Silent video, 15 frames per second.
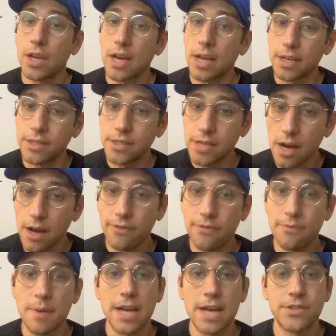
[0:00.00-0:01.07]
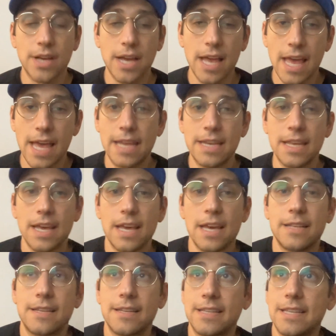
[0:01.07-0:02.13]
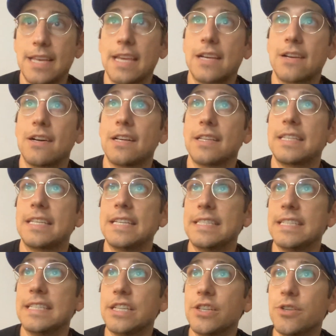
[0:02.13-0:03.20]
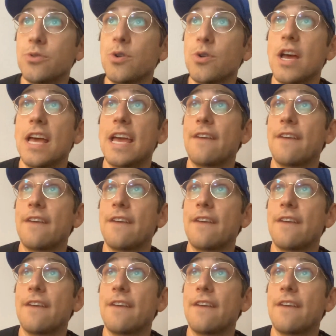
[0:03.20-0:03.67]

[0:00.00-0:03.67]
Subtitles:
Got a tough match ahead to take on TCU.